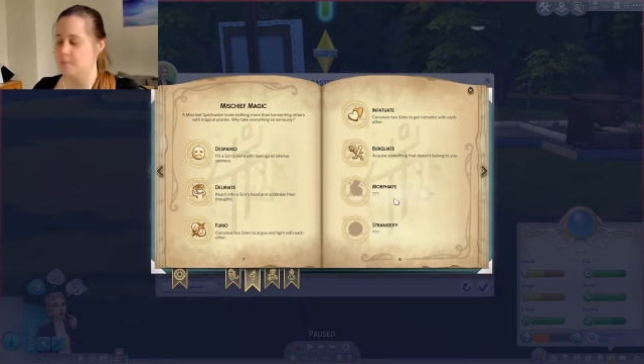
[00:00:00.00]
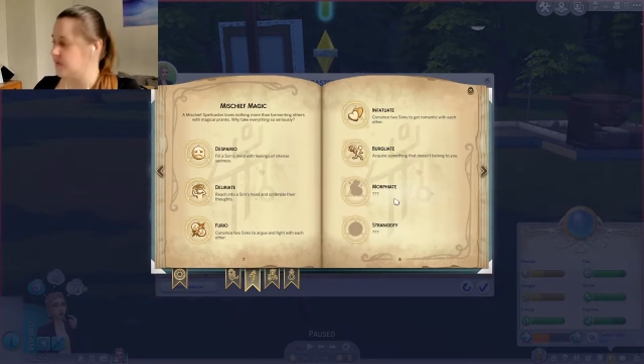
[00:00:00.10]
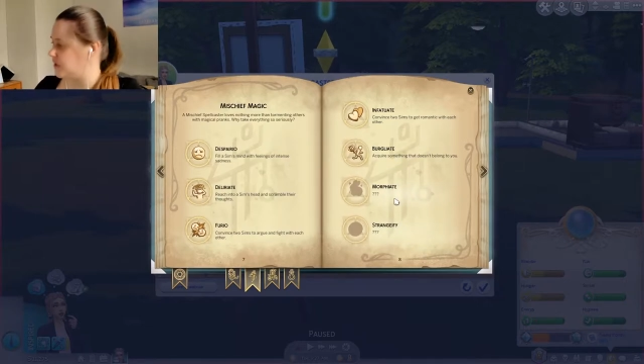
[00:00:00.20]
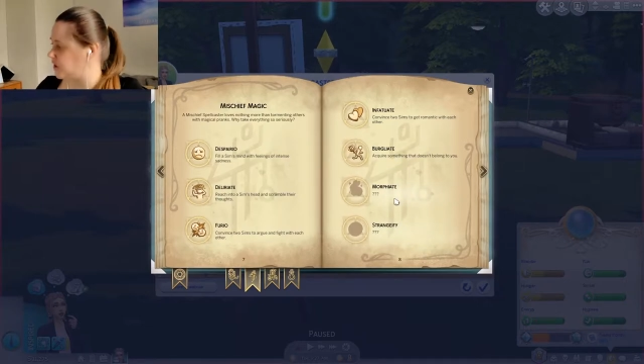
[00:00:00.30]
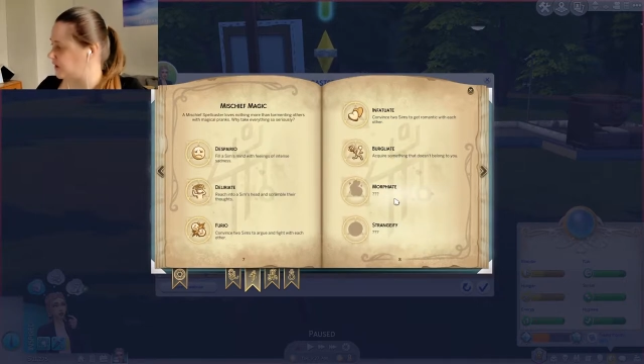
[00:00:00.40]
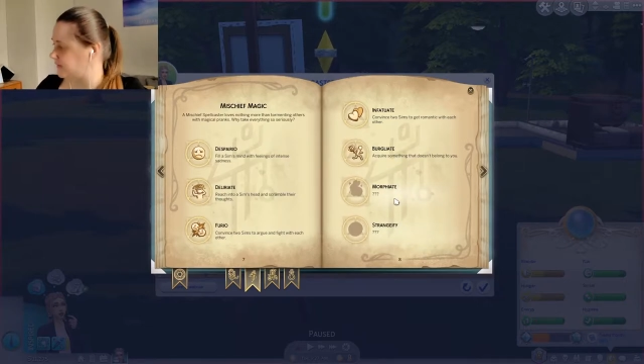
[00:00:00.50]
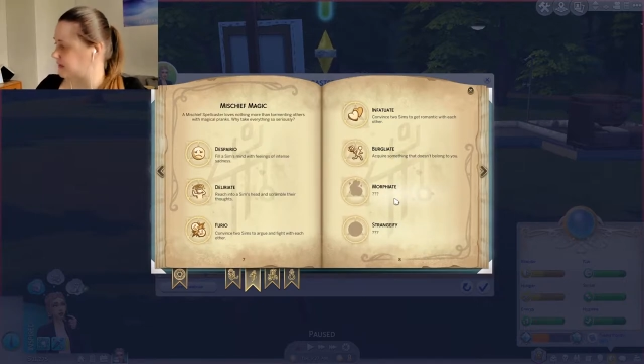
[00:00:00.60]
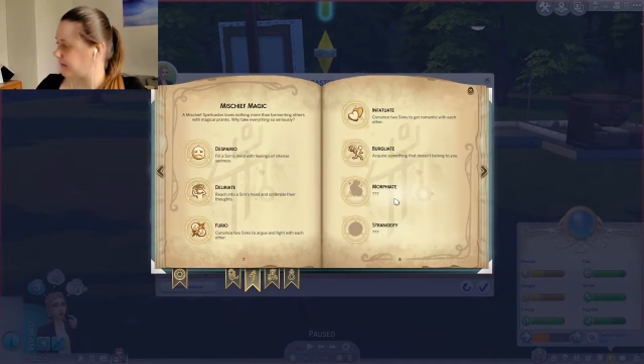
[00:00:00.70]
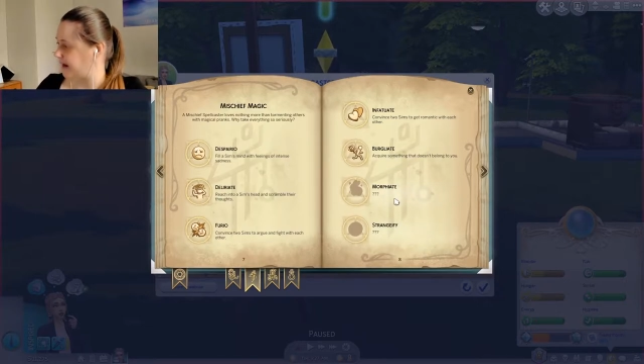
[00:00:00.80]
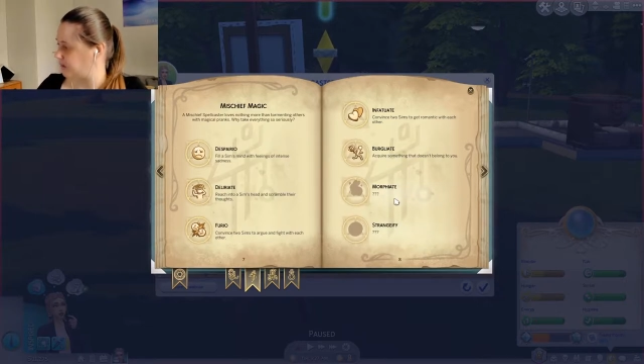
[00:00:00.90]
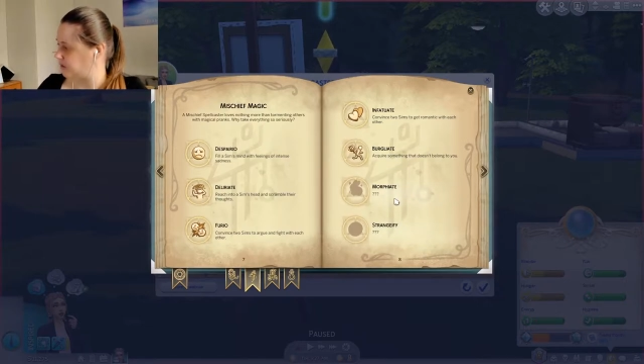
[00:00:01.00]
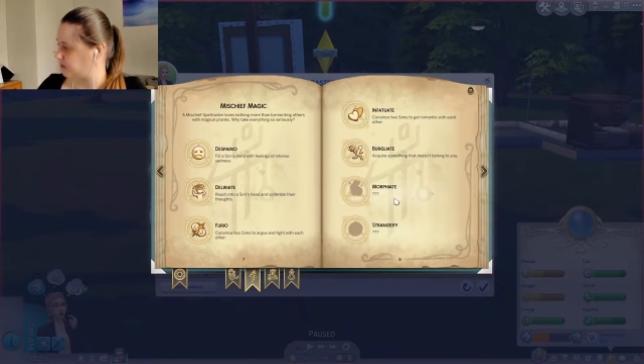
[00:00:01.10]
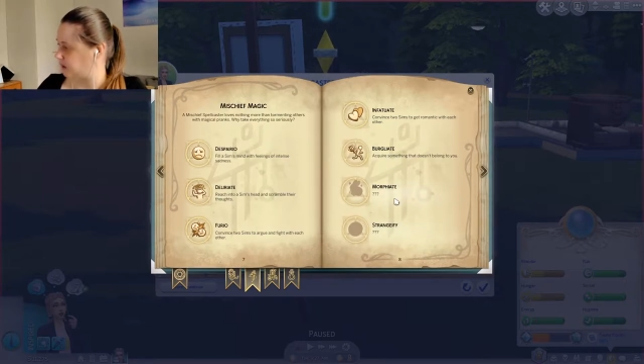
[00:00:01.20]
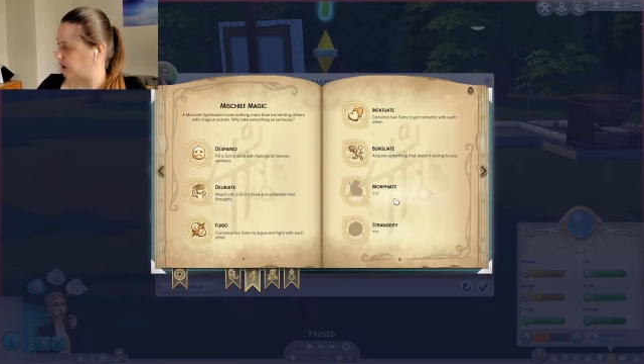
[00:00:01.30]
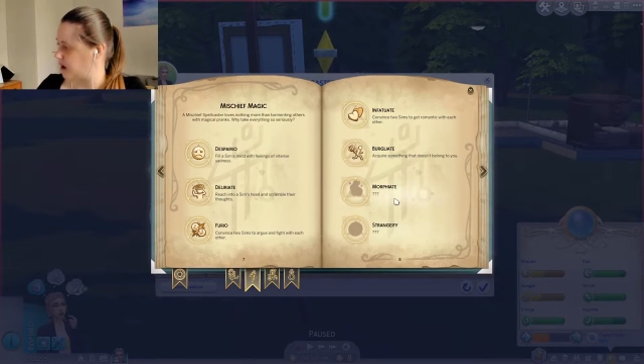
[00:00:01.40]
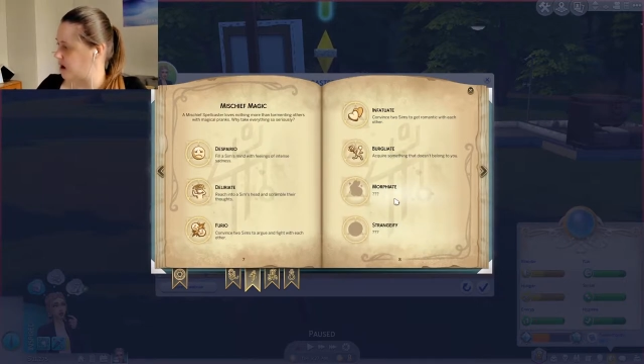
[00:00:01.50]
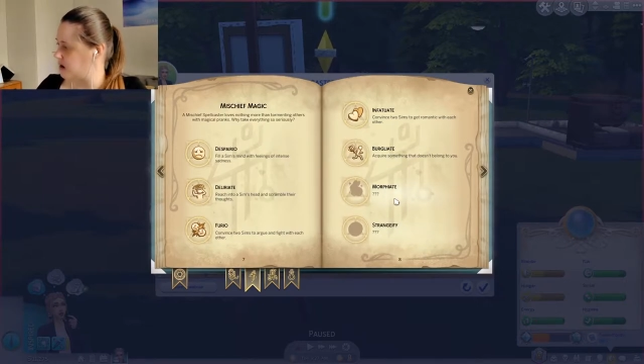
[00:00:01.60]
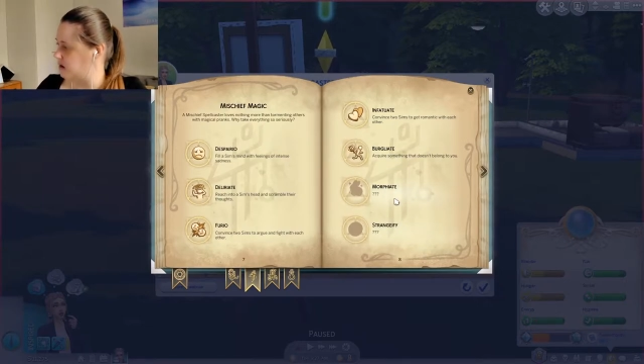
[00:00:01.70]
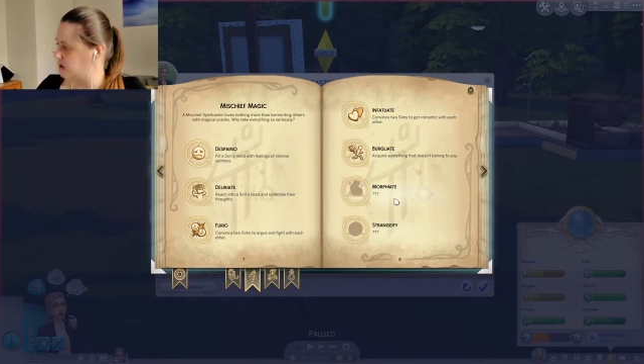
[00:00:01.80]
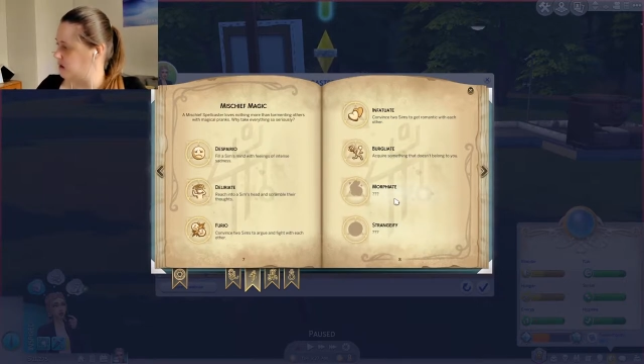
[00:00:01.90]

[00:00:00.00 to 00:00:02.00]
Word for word: mischief spells to learn.